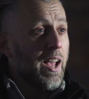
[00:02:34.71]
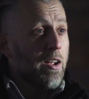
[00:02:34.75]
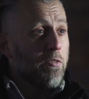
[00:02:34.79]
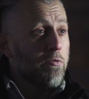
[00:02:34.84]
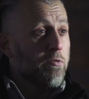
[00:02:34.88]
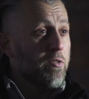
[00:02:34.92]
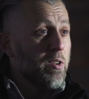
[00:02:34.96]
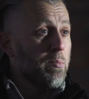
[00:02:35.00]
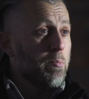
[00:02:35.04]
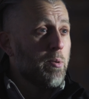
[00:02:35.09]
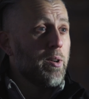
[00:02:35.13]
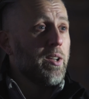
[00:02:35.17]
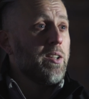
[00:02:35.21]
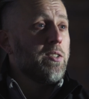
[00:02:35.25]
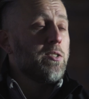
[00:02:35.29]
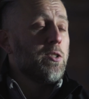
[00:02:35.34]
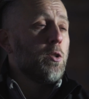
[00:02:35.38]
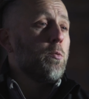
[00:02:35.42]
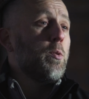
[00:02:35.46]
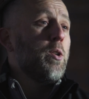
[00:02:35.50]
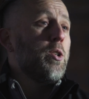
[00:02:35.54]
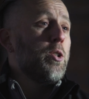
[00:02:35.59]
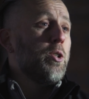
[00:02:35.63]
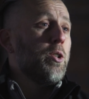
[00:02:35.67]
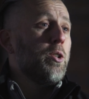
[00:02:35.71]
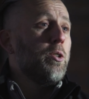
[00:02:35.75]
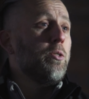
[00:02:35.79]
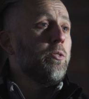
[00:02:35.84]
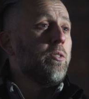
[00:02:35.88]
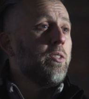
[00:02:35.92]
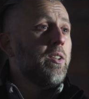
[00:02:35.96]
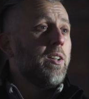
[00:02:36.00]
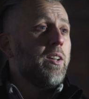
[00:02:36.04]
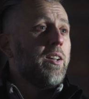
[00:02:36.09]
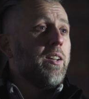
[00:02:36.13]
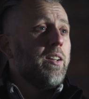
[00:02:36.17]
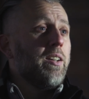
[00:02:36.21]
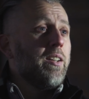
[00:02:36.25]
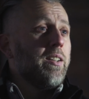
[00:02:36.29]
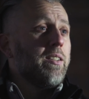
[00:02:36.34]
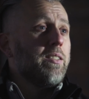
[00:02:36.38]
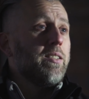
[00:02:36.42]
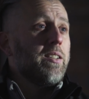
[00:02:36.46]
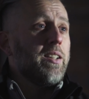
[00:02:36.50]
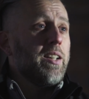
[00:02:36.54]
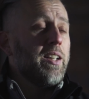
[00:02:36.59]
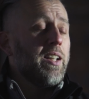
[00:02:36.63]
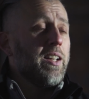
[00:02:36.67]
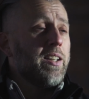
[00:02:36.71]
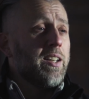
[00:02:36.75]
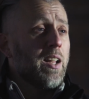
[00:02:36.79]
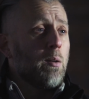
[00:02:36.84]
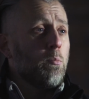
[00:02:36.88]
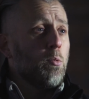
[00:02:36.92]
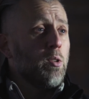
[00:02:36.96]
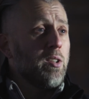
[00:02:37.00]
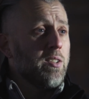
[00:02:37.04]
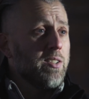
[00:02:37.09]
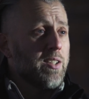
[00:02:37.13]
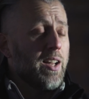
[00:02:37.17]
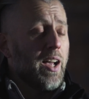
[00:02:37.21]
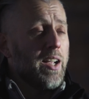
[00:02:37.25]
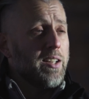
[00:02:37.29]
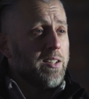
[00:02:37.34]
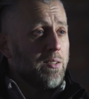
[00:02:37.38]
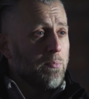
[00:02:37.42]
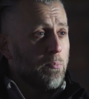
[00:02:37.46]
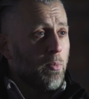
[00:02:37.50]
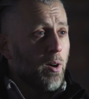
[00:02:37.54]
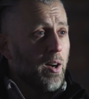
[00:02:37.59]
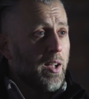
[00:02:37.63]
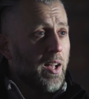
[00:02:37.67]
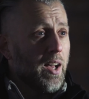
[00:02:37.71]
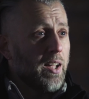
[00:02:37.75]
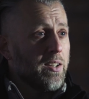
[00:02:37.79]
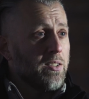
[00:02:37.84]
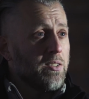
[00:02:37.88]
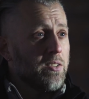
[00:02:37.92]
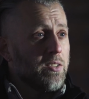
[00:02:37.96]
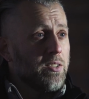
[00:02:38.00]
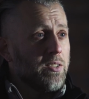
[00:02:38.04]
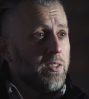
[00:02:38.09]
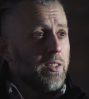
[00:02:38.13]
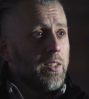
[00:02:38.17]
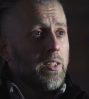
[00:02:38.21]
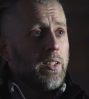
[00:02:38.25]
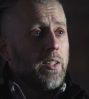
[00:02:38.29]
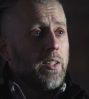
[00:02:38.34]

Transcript: Every piece that we do, the enamel is laid in by hand.